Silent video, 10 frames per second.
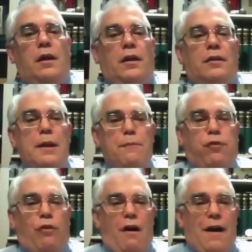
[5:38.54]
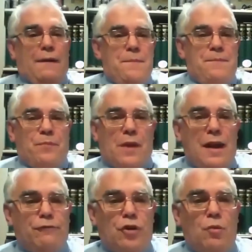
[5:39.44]
Leapfrog,
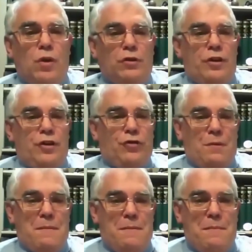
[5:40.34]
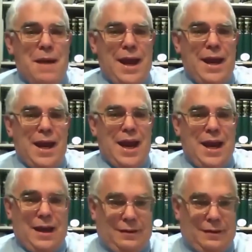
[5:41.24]
after the Wilderness, May
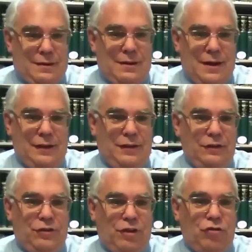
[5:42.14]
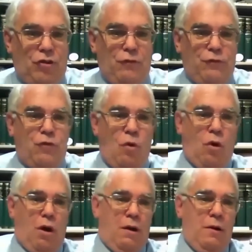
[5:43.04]
8th,
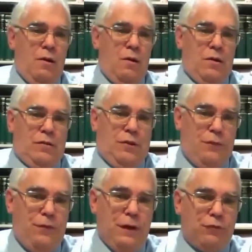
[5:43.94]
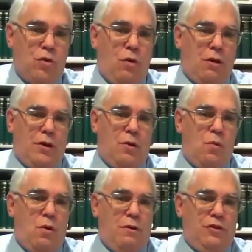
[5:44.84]
1864, the 5th Corps under
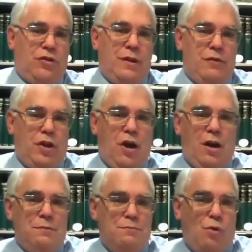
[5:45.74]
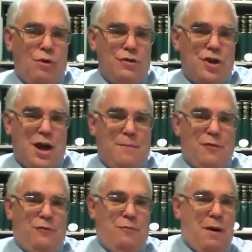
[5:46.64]
Warren is given the all-important job
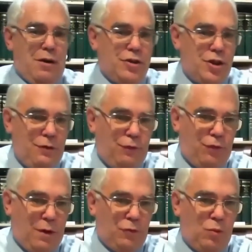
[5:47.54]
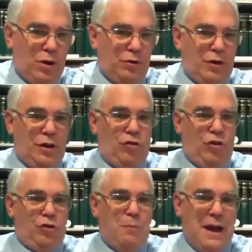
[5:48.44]
of marching from the Wilderness to
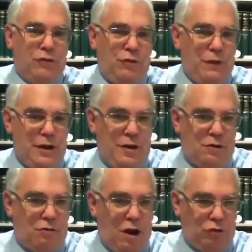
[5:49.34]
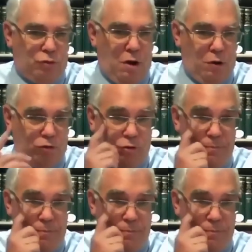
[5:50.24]
Spotsylvania Crossroads.